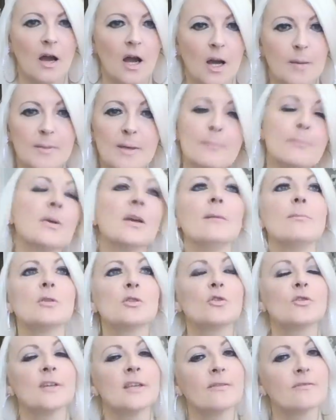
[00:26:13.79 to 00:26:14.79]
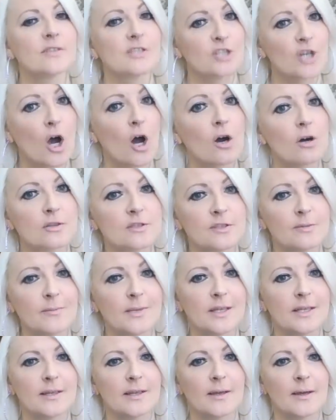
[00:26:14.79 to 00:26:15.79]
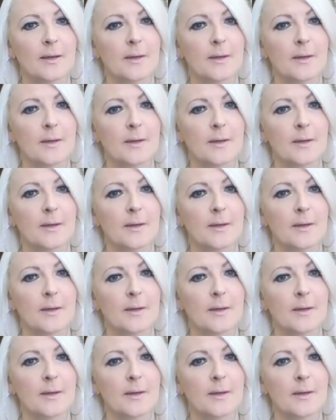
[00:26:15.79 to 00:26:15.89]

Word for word: I mean, people couldn't even talk to me